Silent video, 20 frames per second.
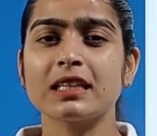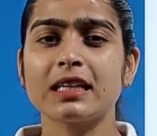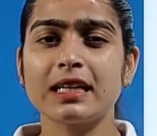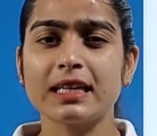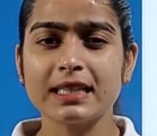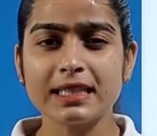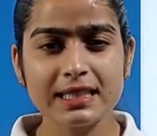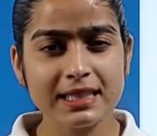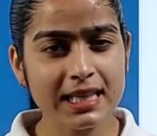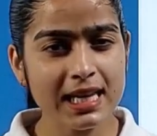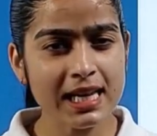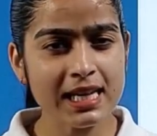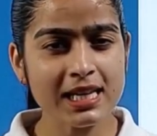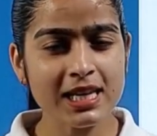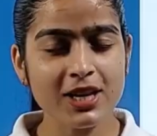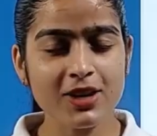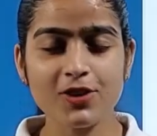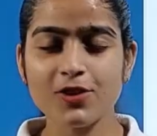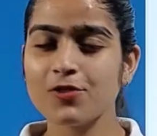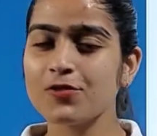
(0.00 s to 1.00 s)
again
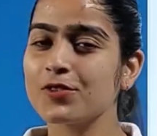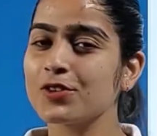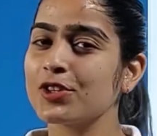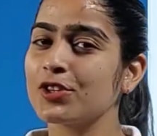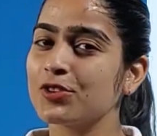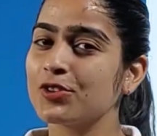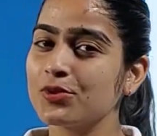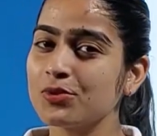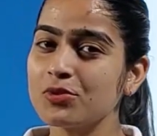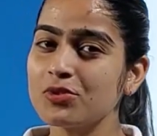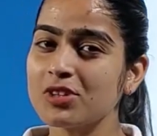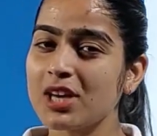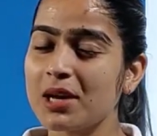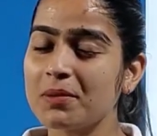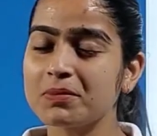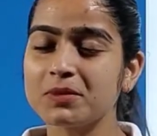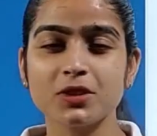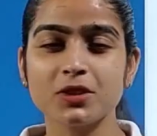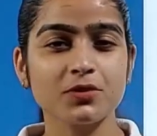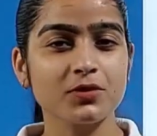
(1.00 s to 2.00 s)
here with a new
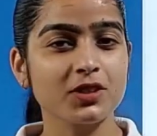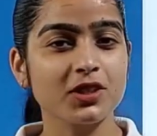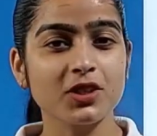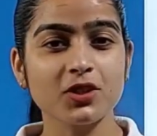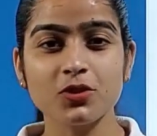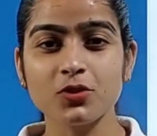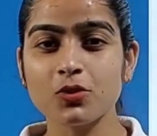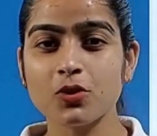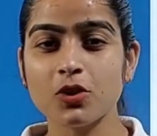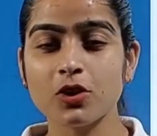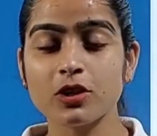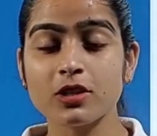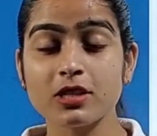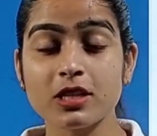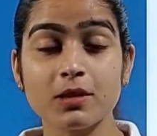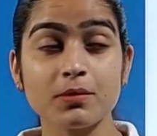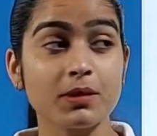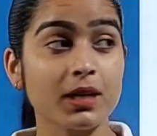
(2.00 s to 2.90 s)
chapter with a new concept,